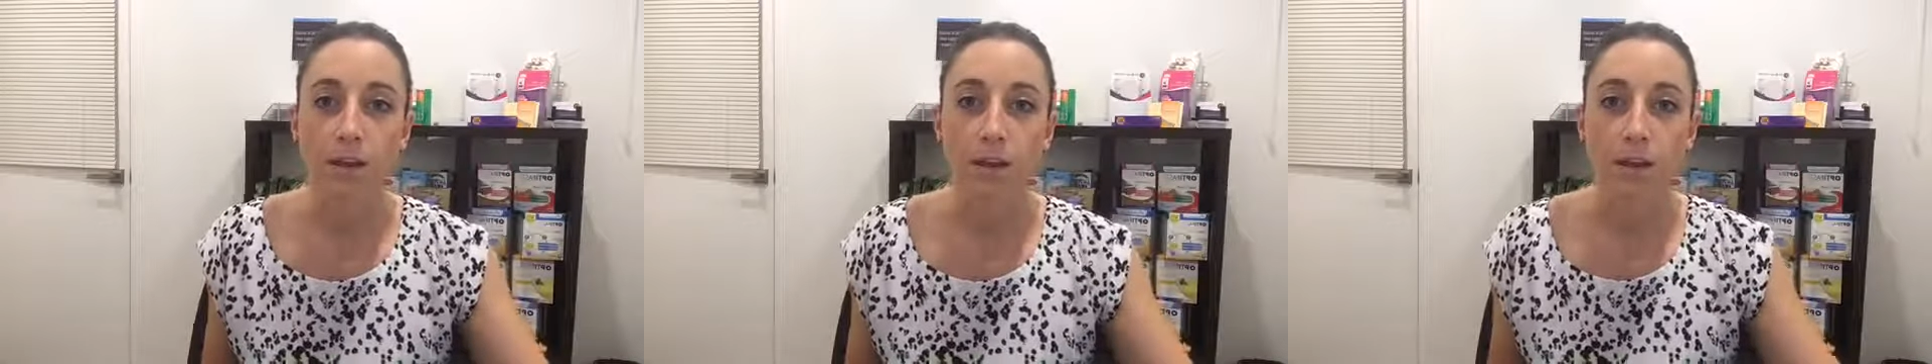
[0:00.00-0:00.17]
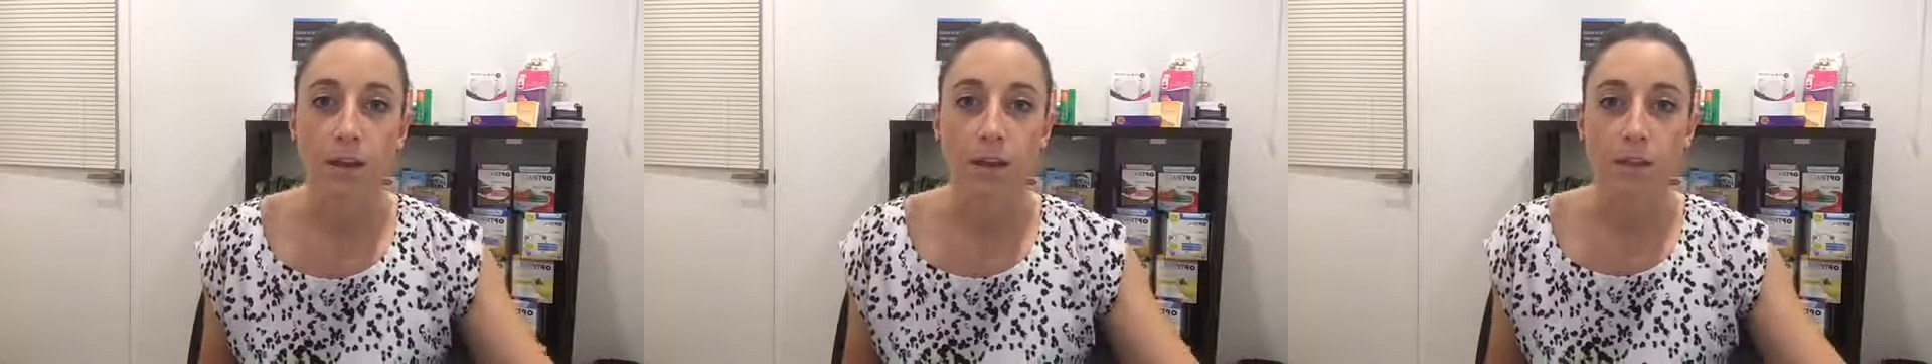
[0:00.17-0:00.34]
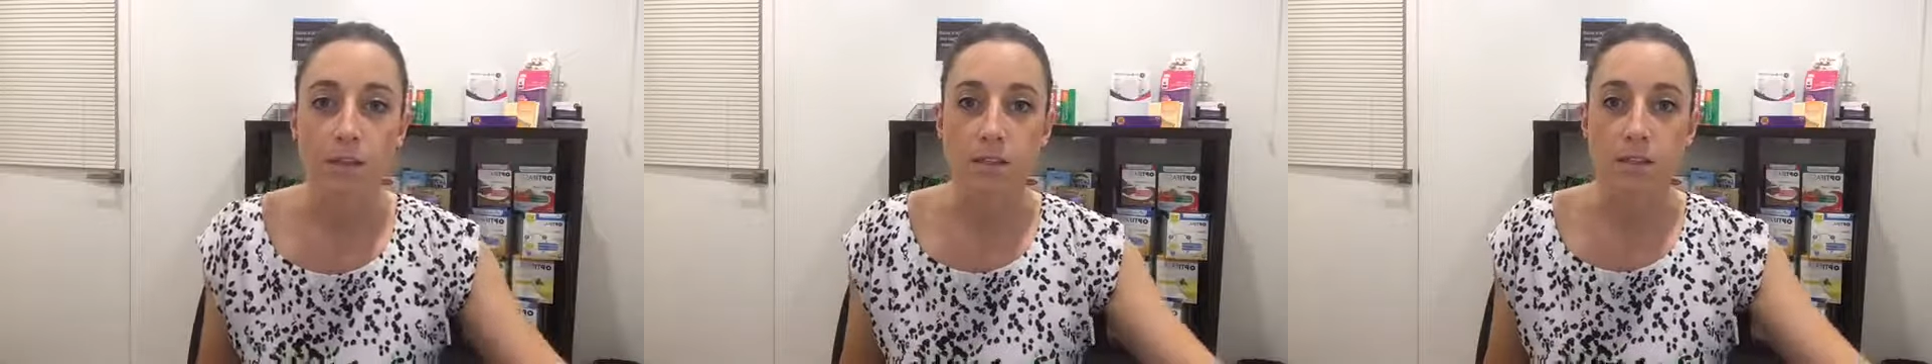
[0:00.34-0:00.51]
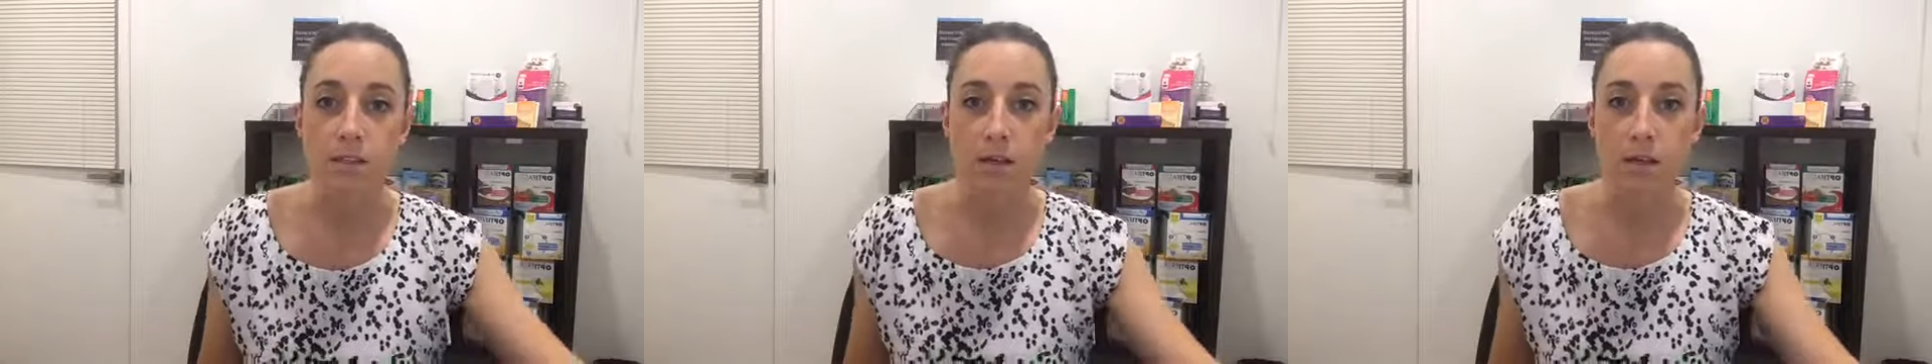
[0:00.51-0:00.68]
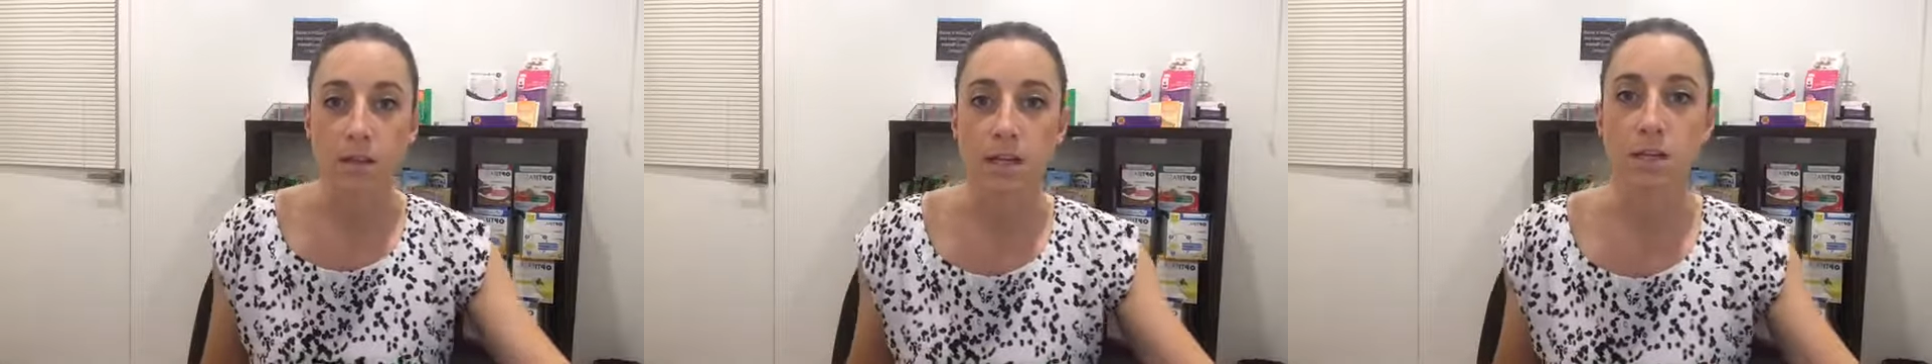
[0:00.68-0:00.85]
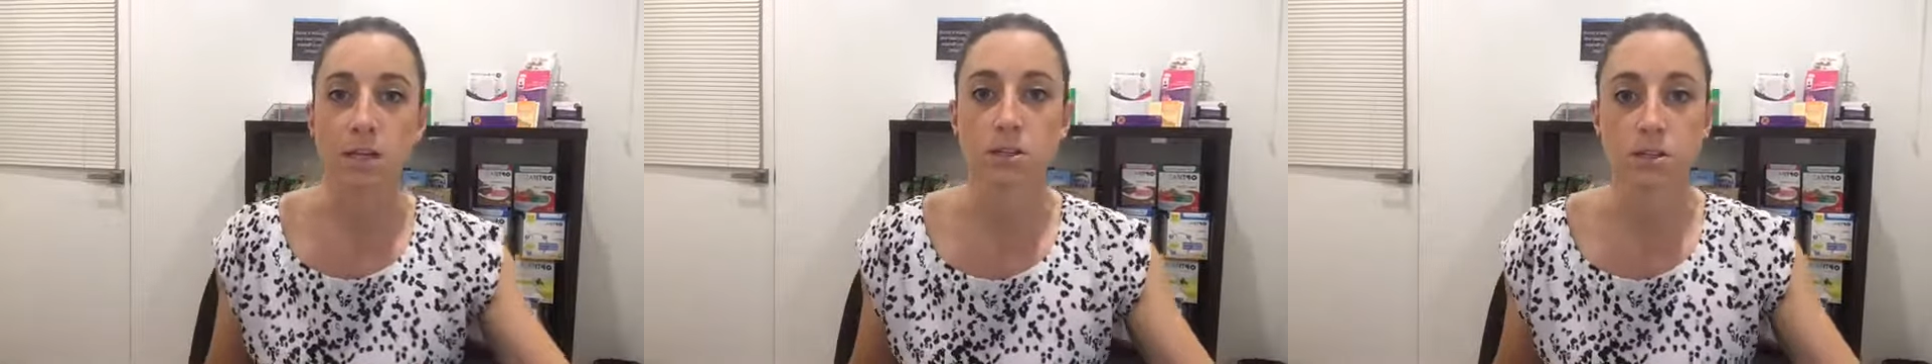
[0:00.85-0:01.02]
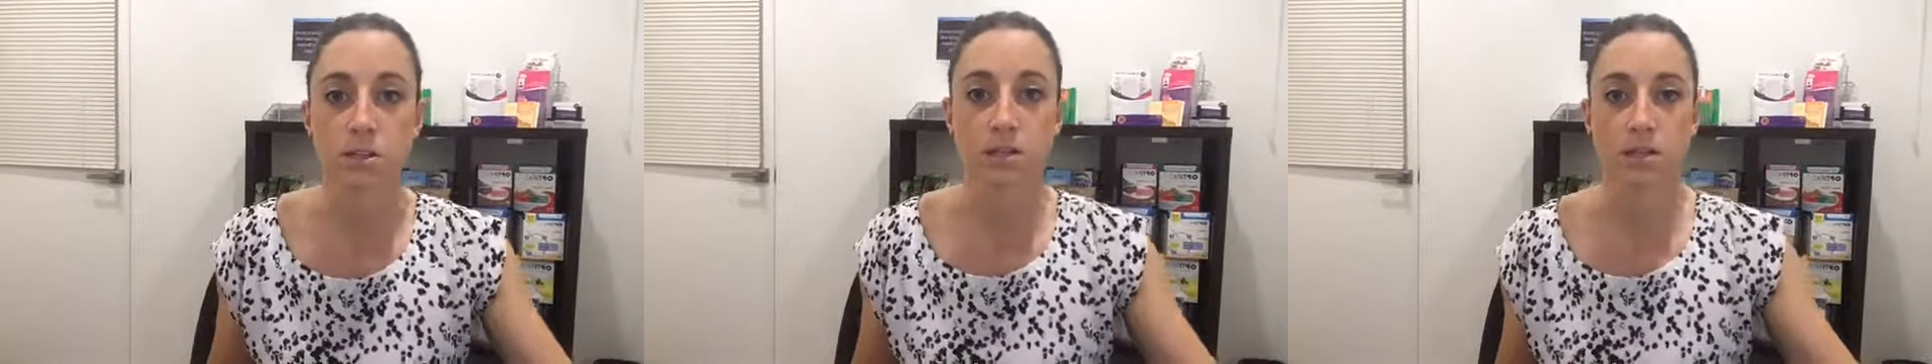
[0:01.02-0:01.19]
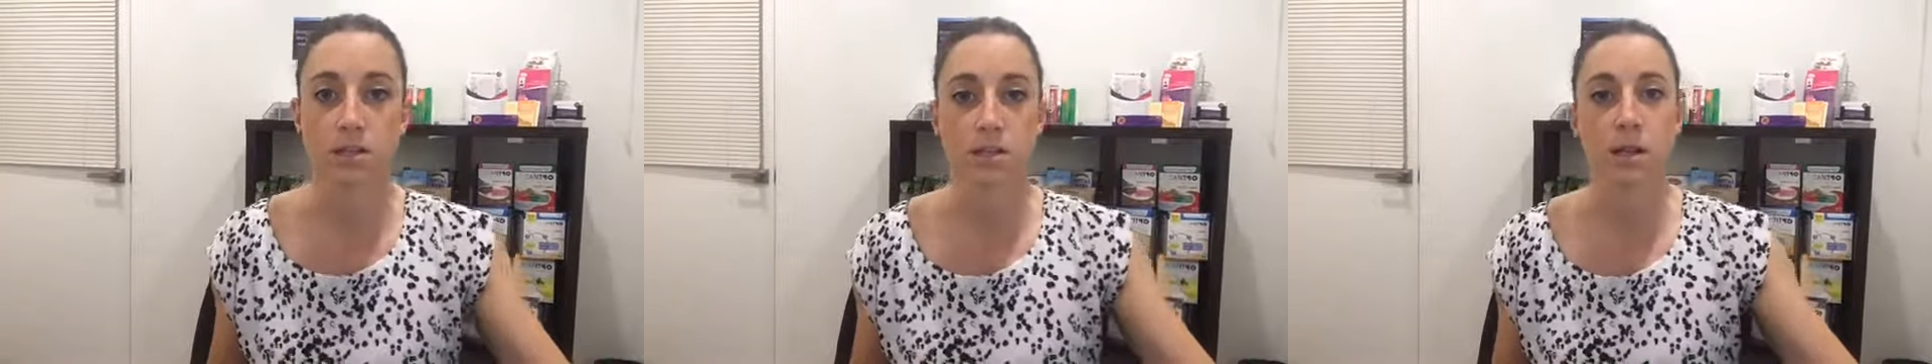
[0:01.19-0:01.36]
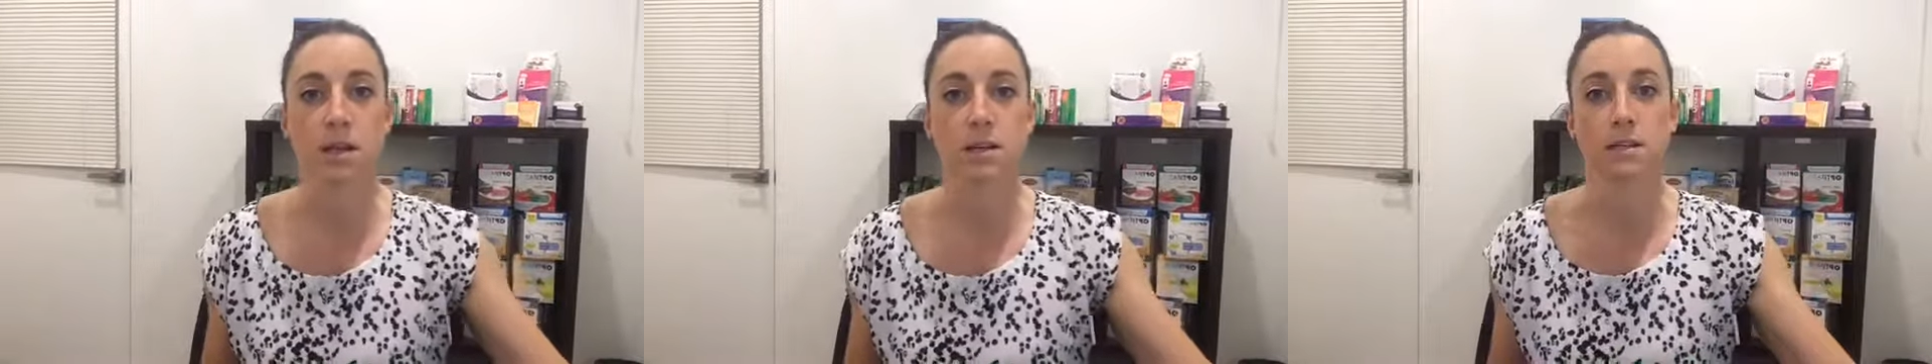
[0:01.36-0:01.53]
is I need you to
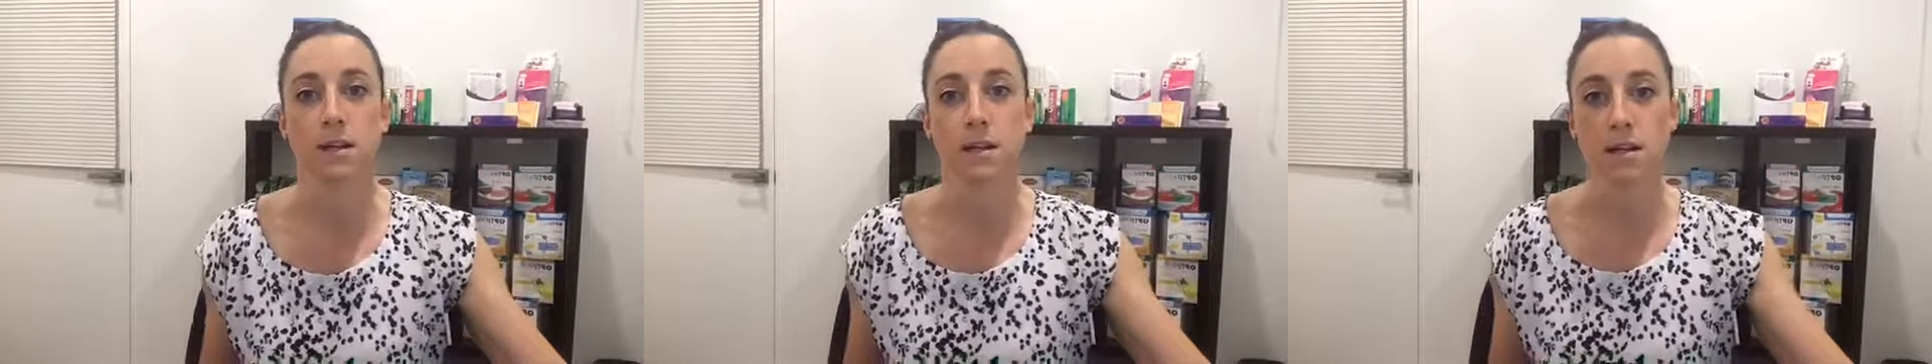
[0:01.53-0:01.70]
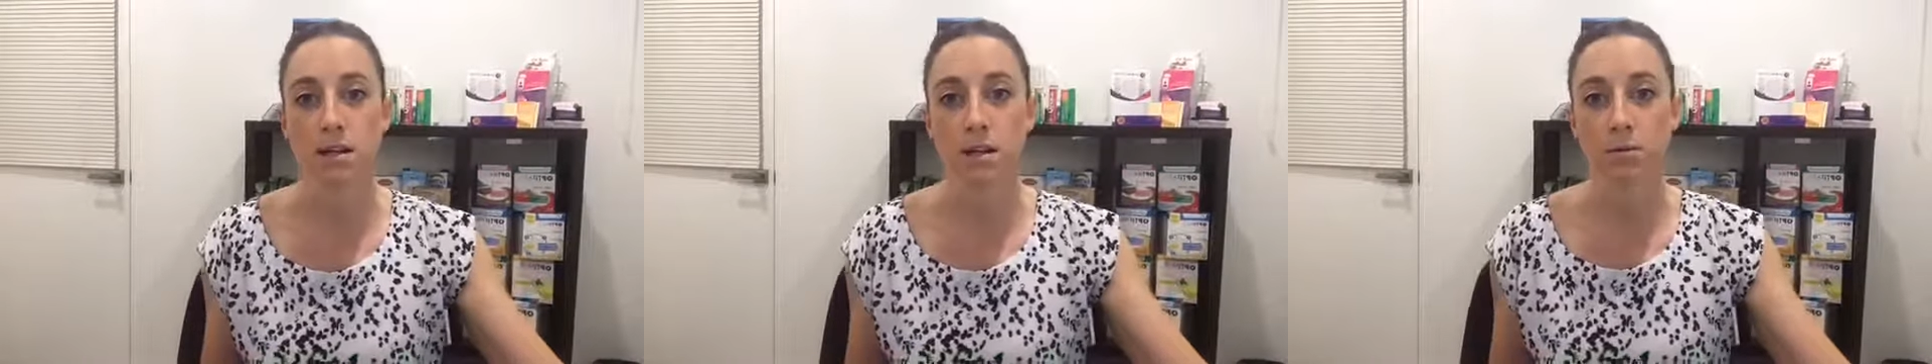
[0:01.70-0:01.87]
start taking